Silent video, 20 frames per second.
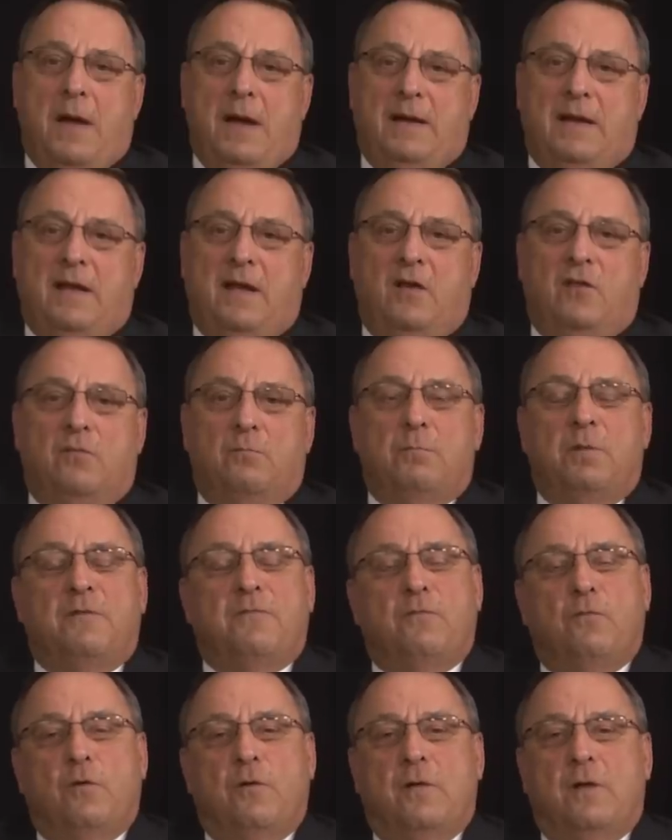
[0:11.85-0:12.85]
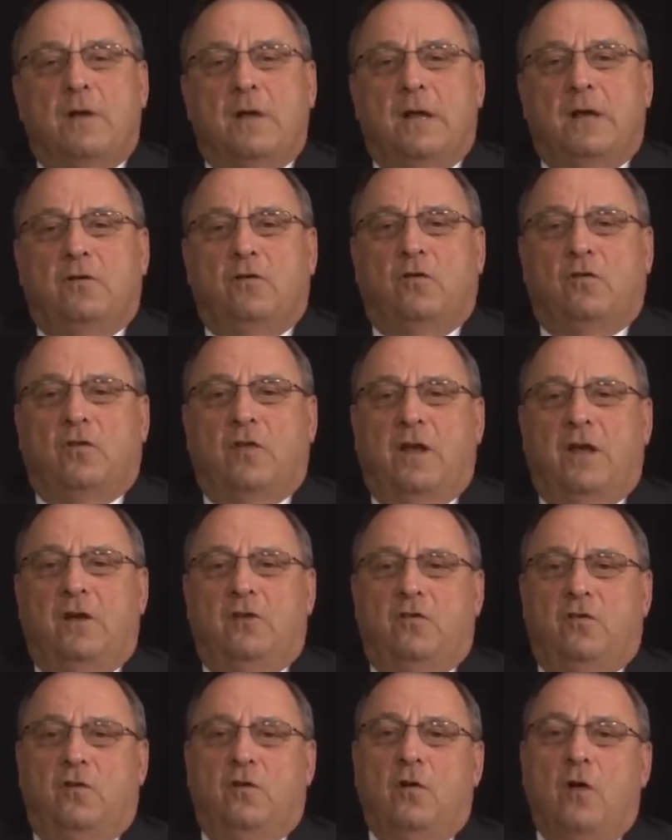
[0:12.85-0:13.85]
my desk before the
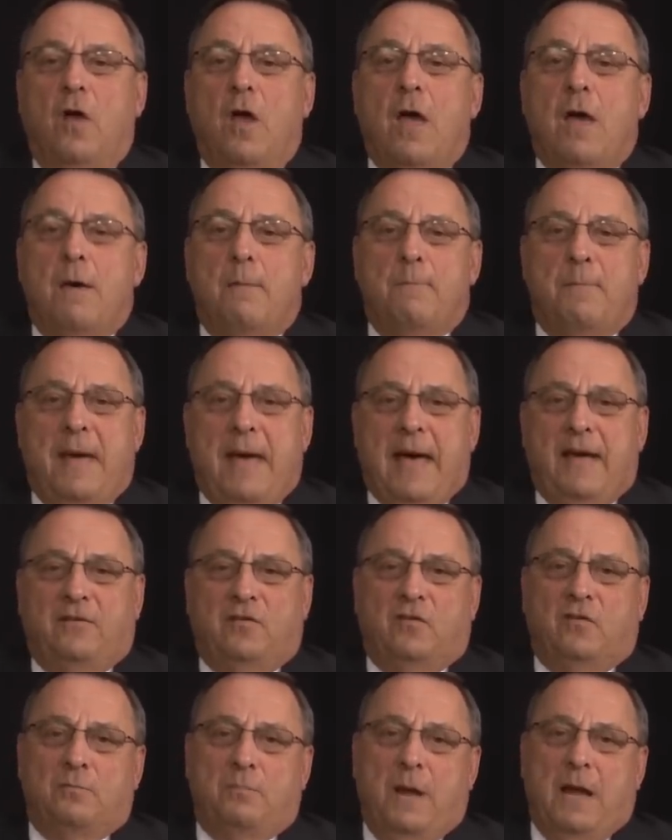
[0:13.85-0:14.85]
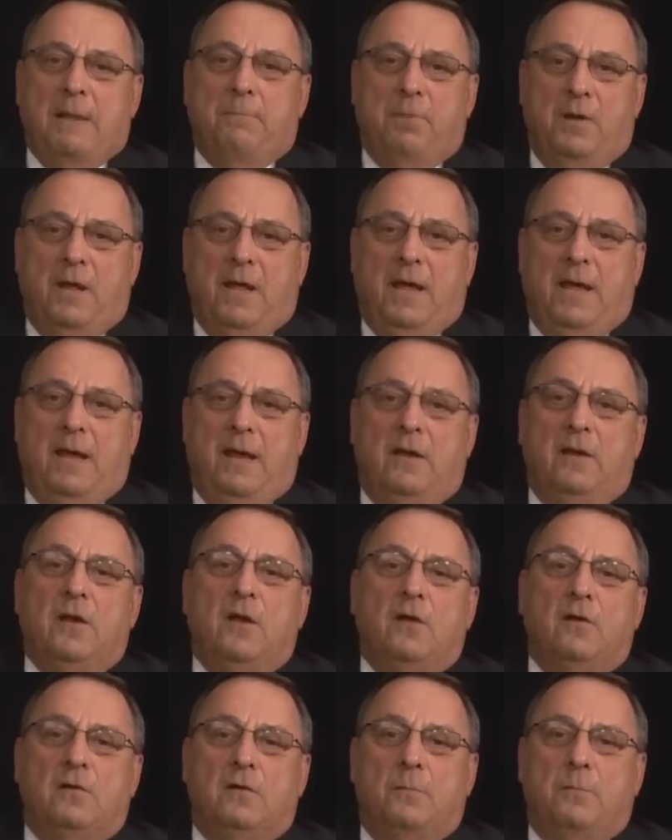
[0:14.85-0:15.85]
legislature passes my plan
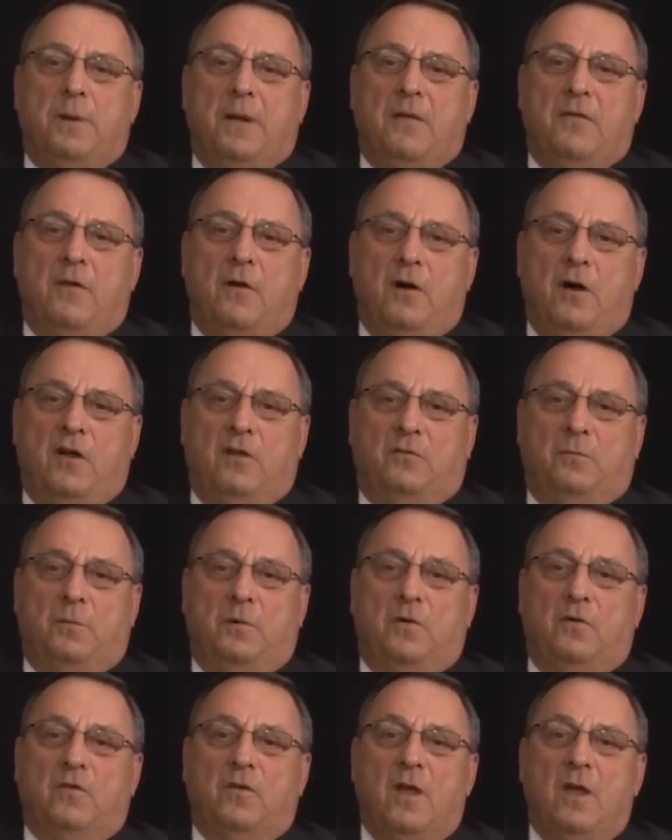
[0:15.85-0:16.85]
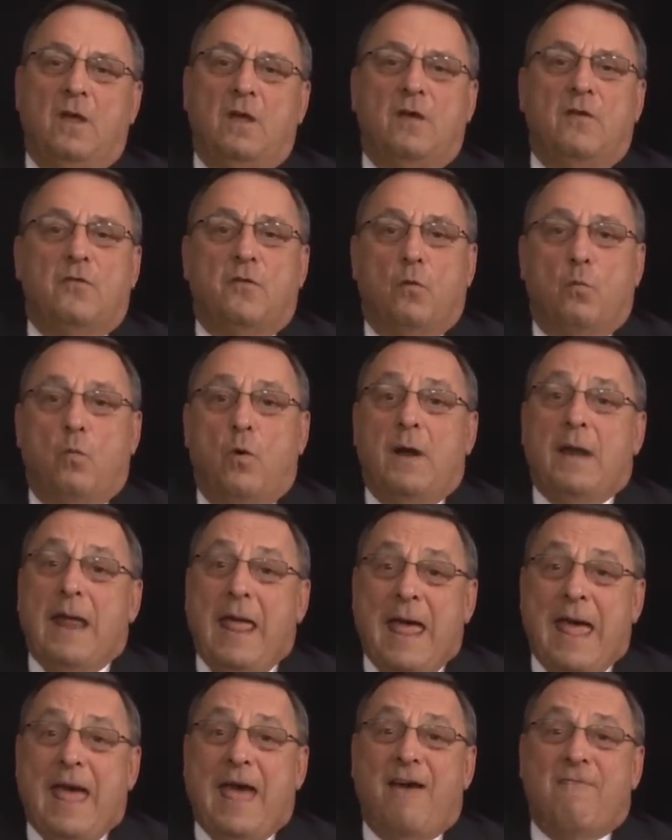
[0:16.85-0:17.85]
to pay the hospitals the
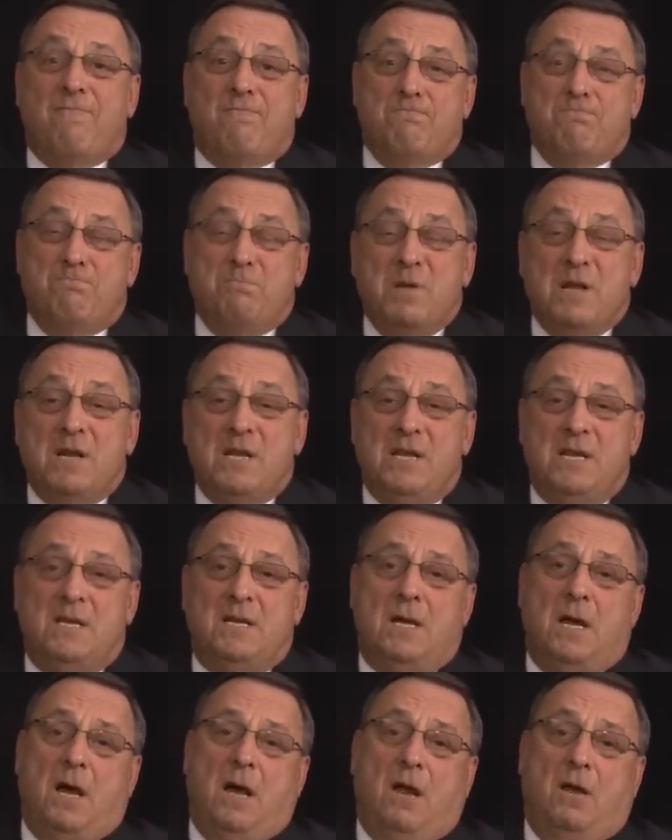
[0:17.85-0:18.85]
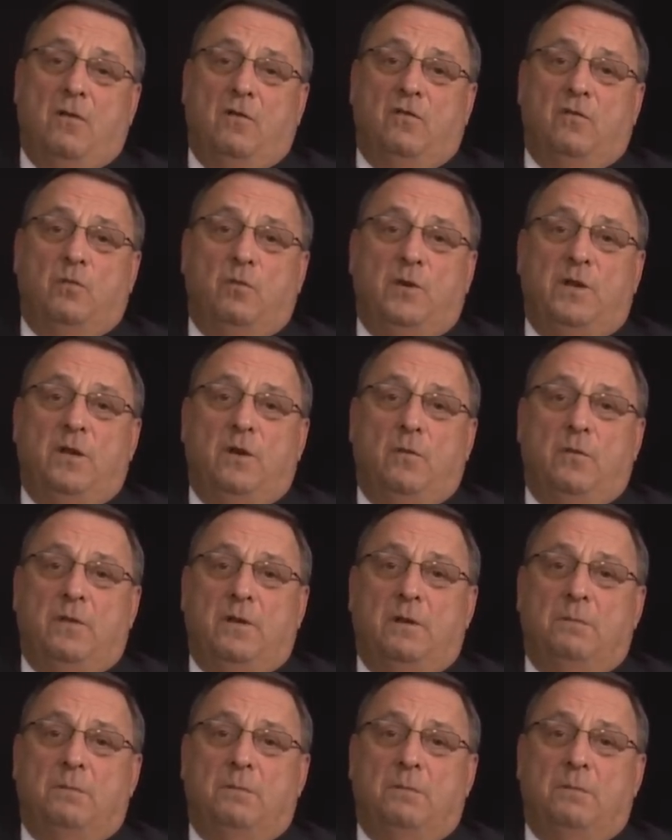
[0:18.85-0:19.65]
$1.5 billion we owe